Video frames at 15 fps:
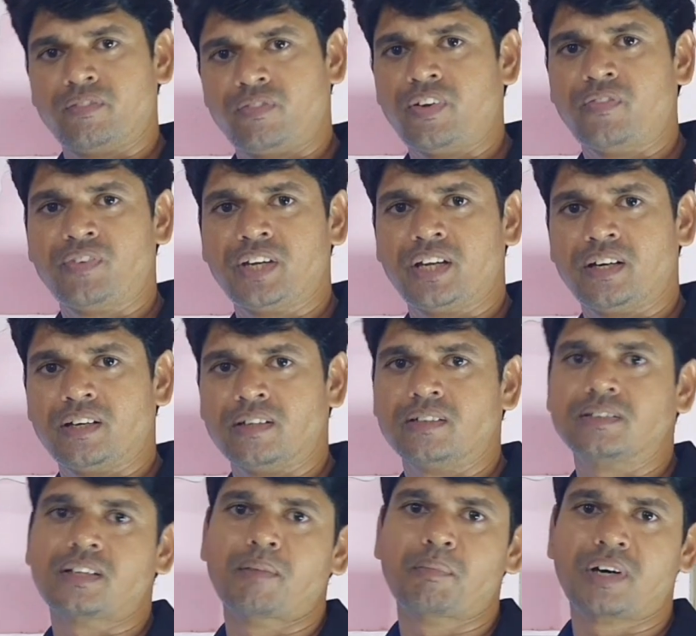15,
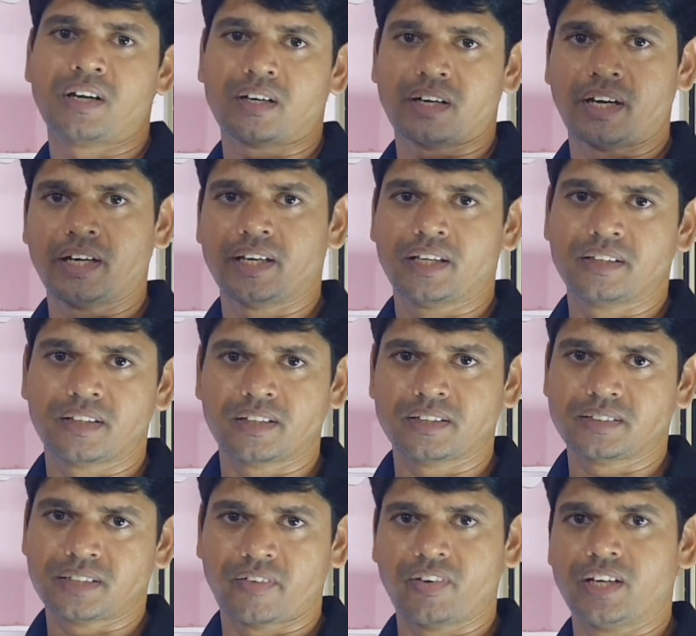some are contain
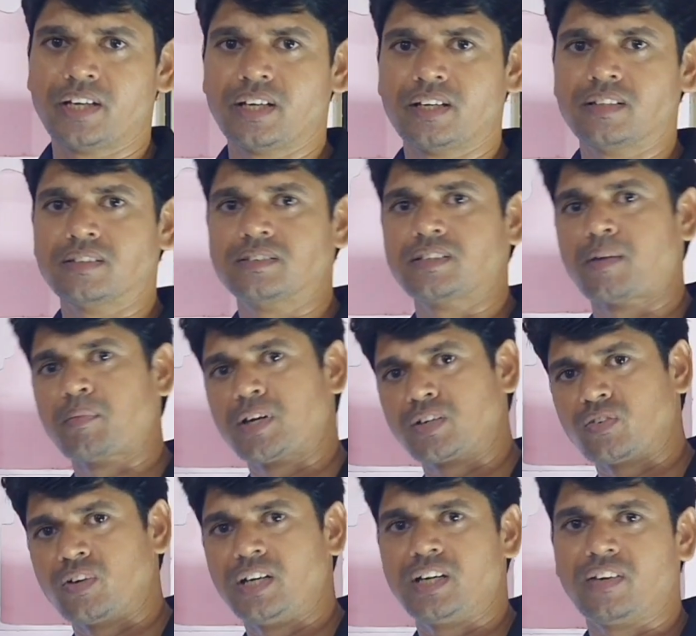the 17, some
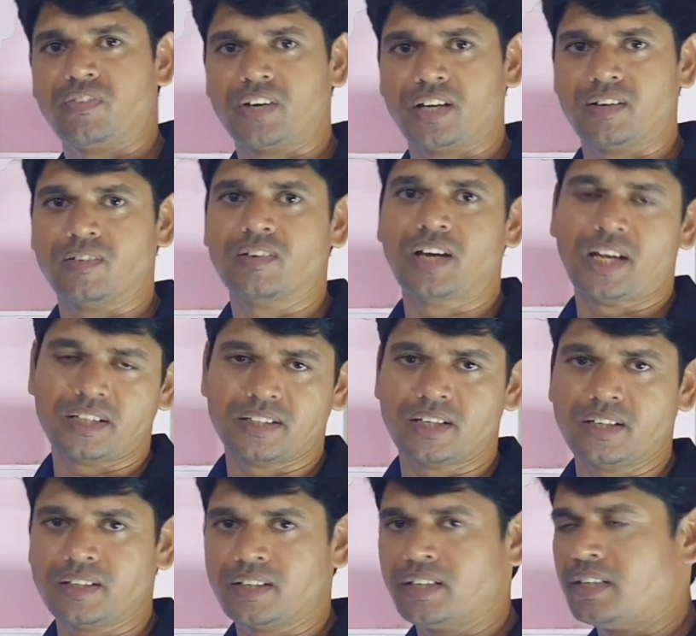are 25, like
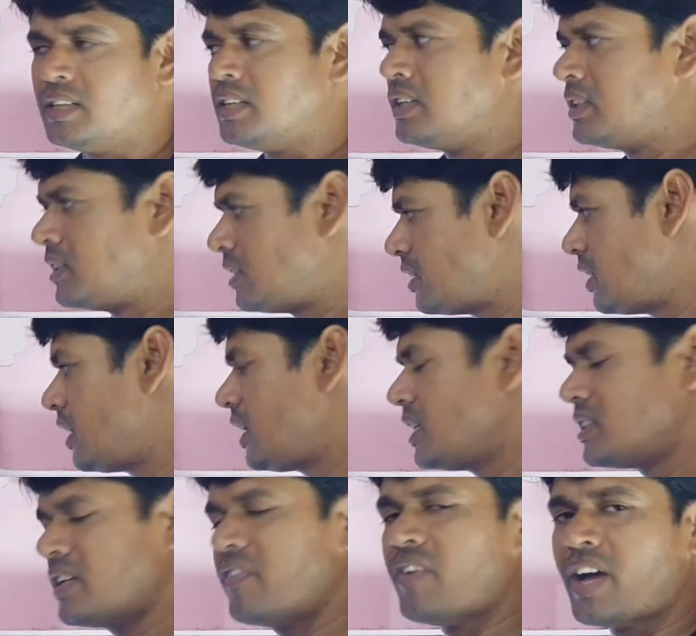that. It
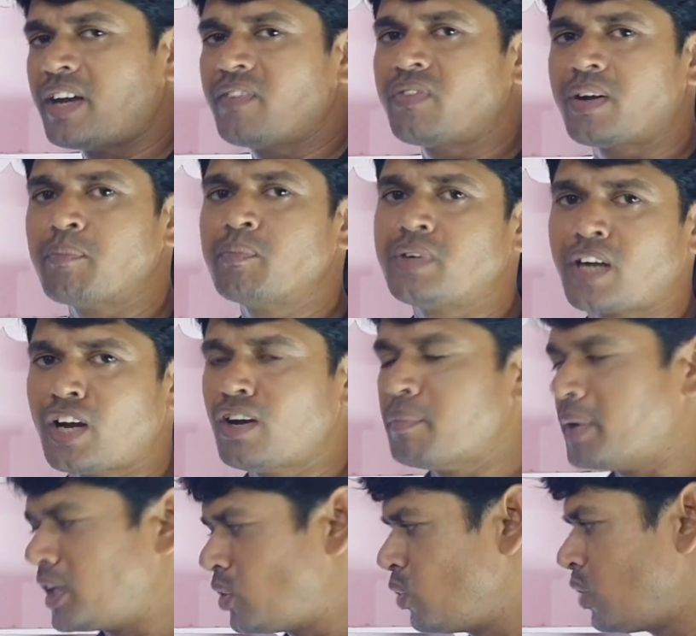is the vary from
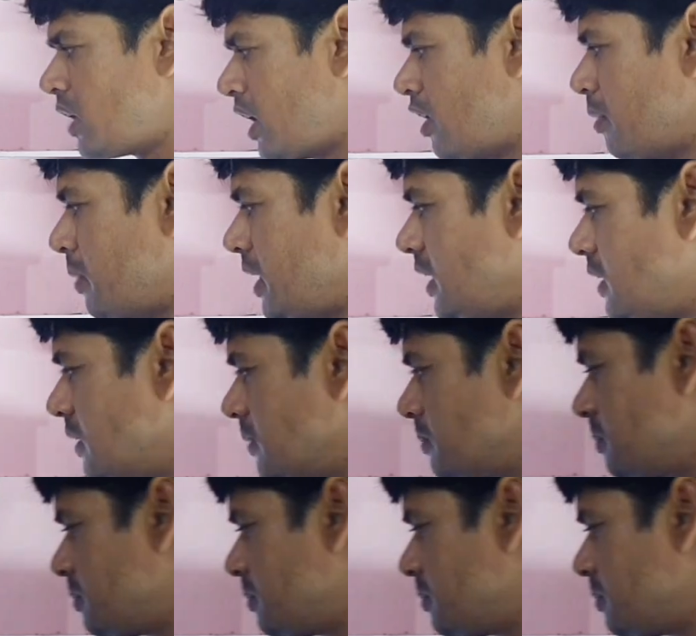trilobite to trilobite.